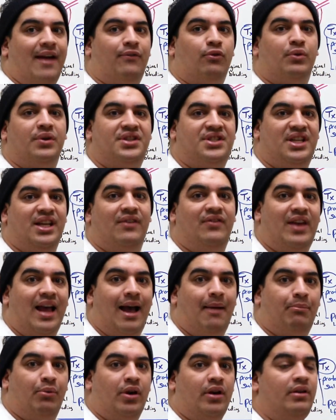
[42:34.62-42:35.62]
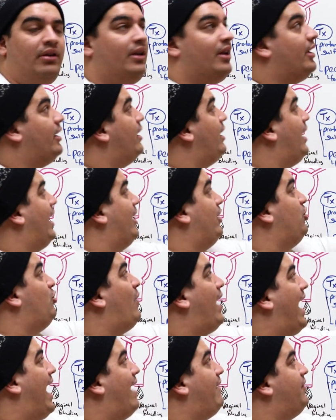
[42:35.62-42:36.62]
never received heparin and
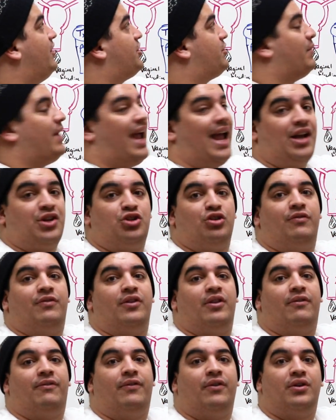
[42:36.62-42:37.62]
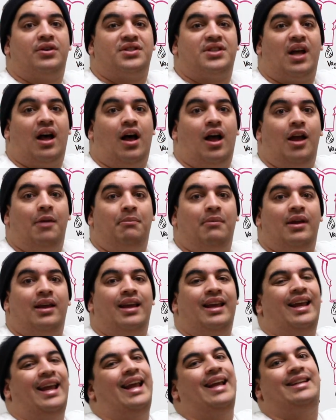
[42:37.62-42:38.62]
you have this reaction for the first time,
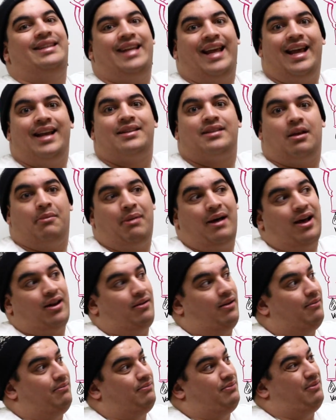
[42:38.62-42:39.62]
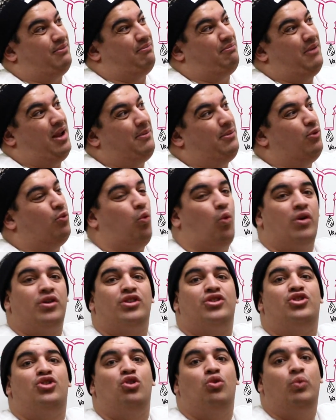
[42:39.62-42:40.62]
it takes about maybe
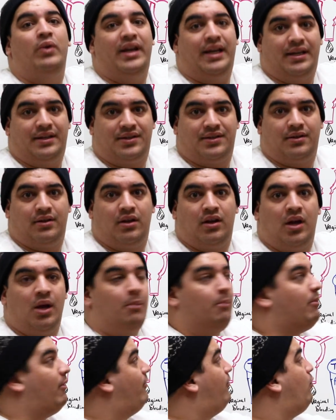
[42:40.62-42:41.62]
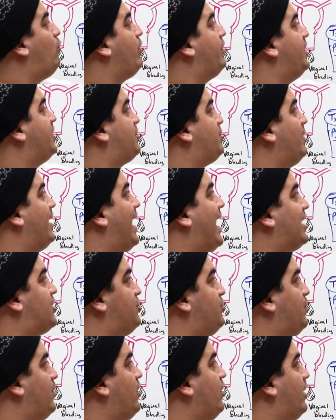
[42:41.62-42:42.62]
one to two weeks before this
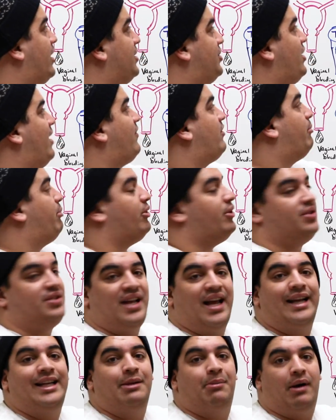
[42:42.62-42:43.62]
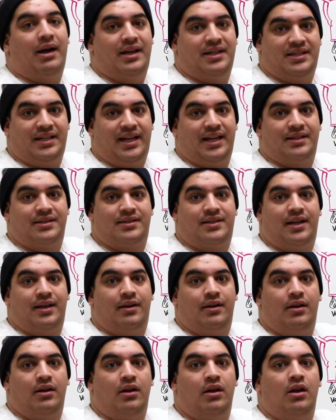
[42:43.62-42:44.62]
reaction to occur because you have to produce antibodies against
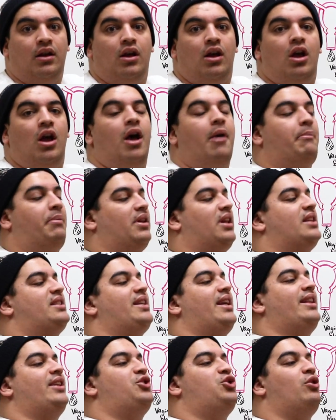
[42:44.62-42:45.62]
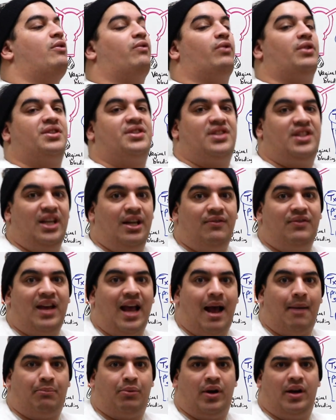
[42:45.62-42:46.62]
it. But let's say that you've received
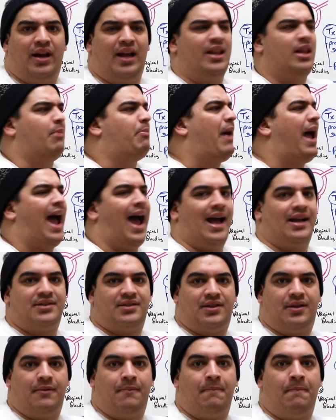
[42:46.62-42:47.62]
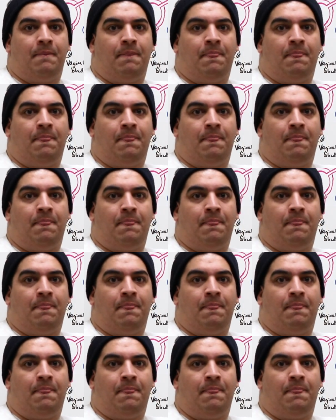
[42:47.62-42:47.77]
heparin in the past.